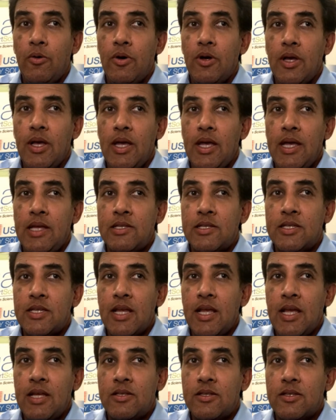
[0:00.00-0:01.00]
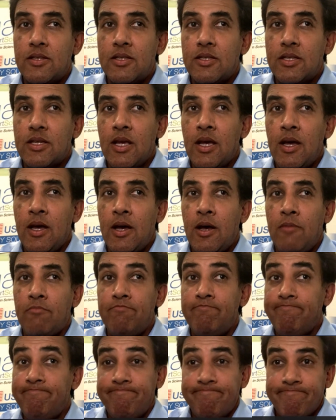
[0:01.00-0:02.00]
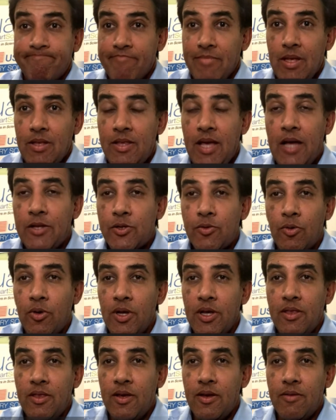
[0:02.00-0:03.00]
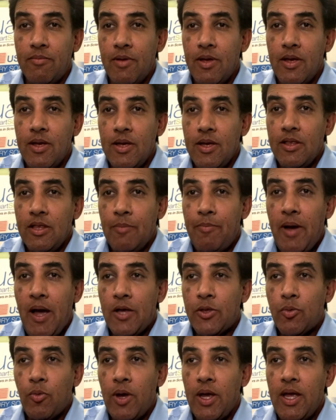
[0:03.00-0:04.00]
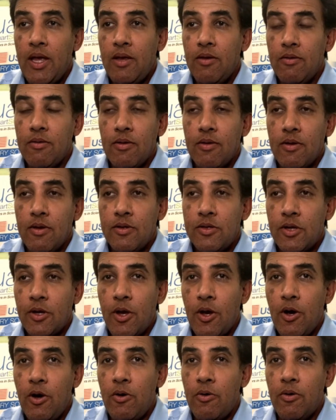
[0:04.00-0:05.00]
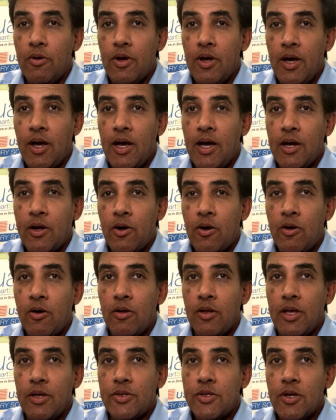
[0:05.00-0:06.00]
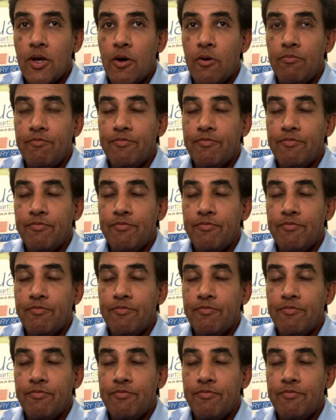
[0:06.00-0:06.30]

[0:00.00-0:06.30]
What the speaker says: It's that's really the pathway to go currently. So